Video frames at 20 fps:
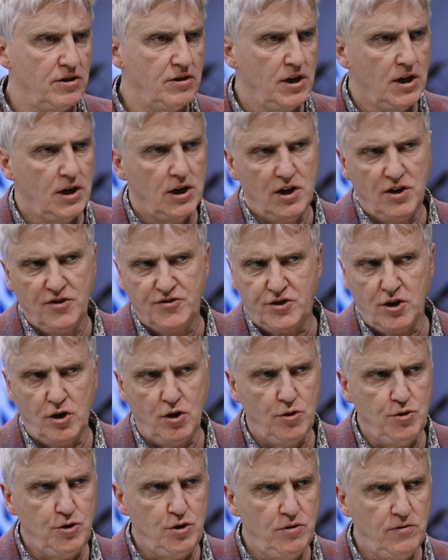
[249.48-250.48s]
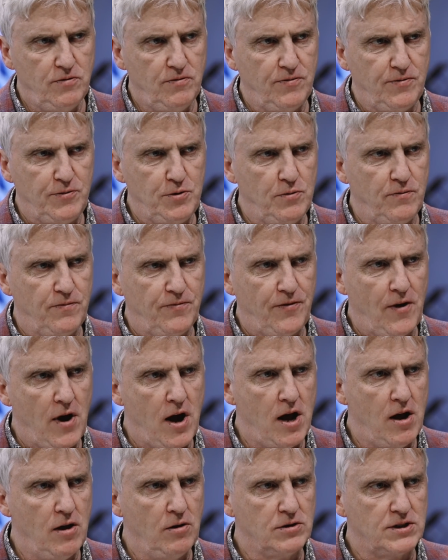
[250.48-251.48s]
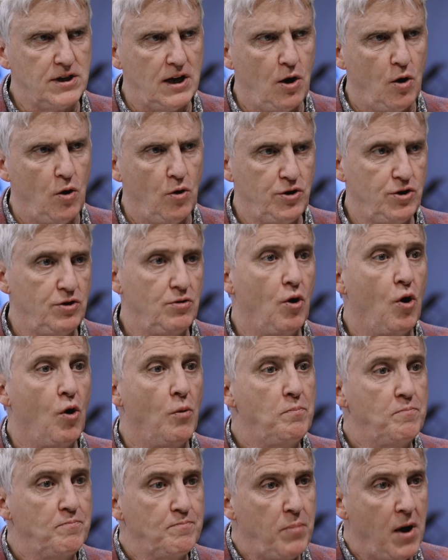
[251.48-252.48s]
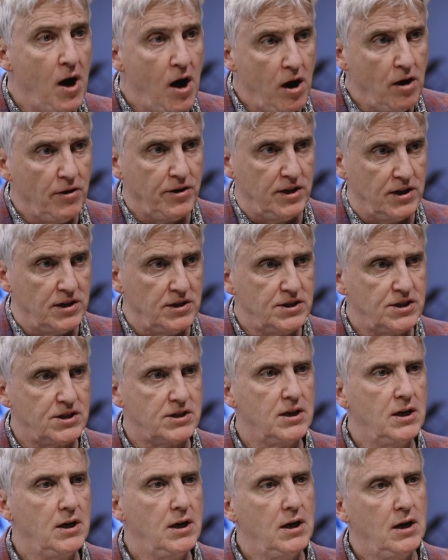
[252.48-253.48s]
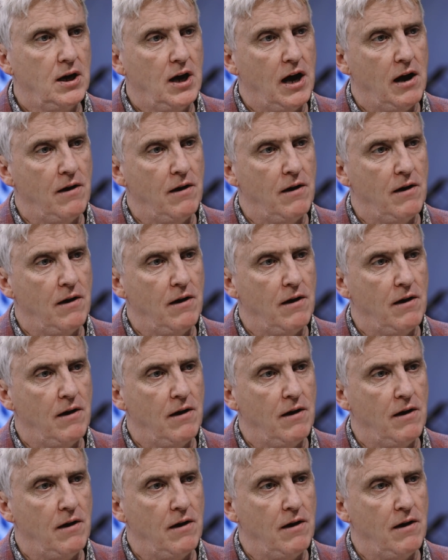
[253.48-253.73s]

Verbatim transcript: Yes. So you've filed, or partners yeah.